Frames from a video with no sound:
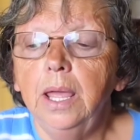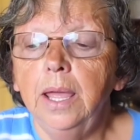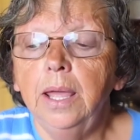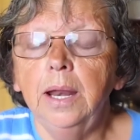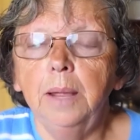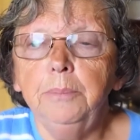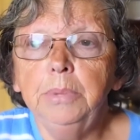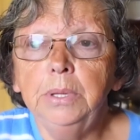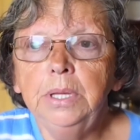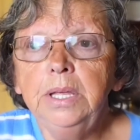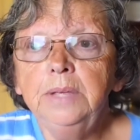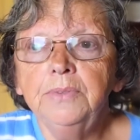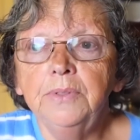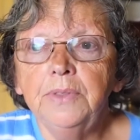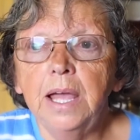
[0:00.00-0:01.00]
And I
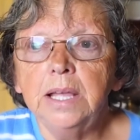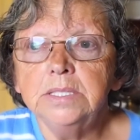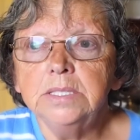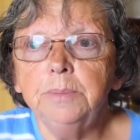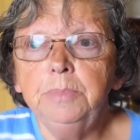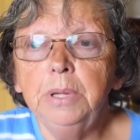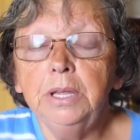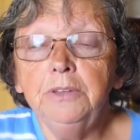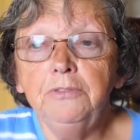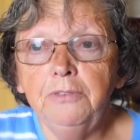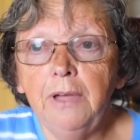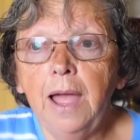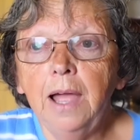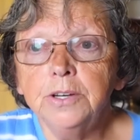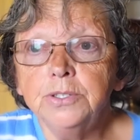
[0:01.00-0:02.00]
believe that that's a big
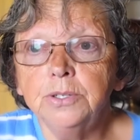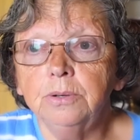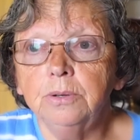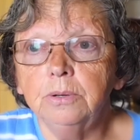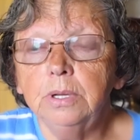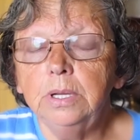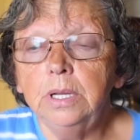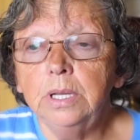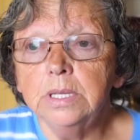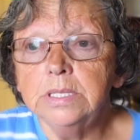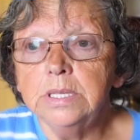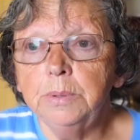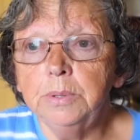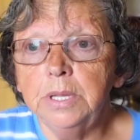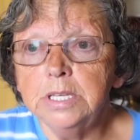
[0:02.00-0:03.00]
factor in
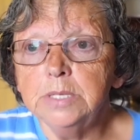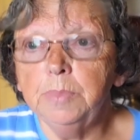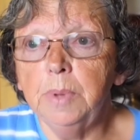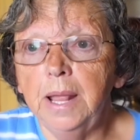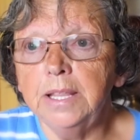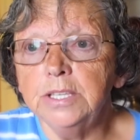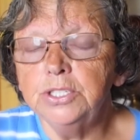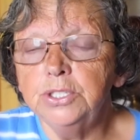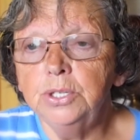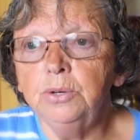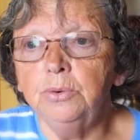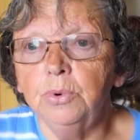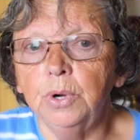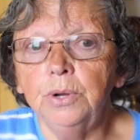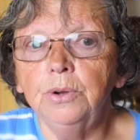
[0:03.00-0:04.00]
some of these plants
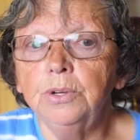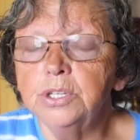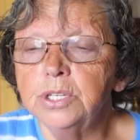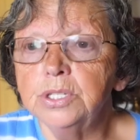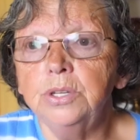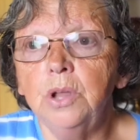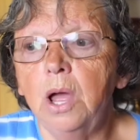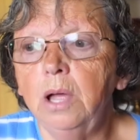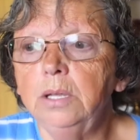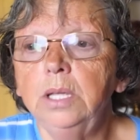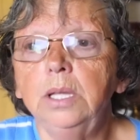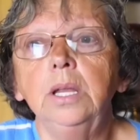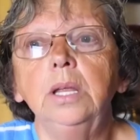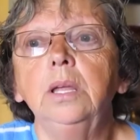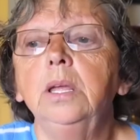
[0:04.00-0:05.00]
too, where you're just not
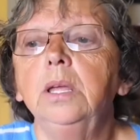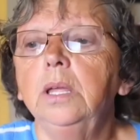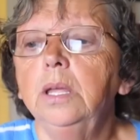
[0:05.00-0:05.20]
getting